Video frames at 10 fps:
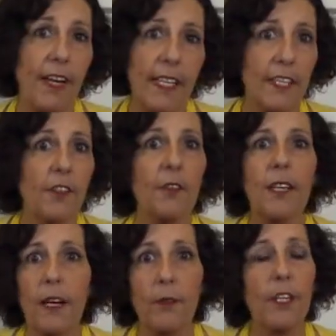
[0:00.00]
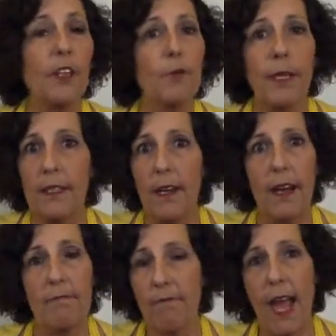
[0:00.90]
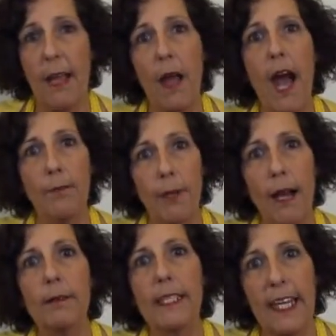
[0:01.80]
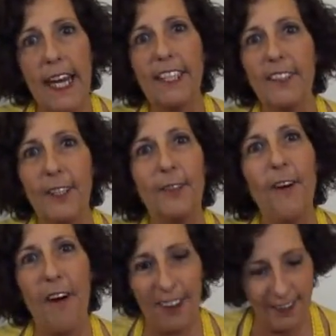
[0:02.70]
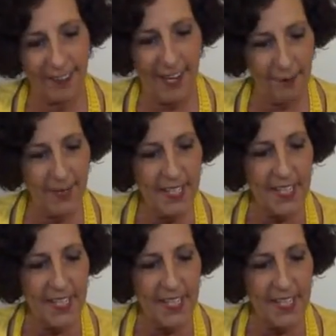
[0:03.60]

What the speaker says: I can do it, I will, but I probably can't do all of them.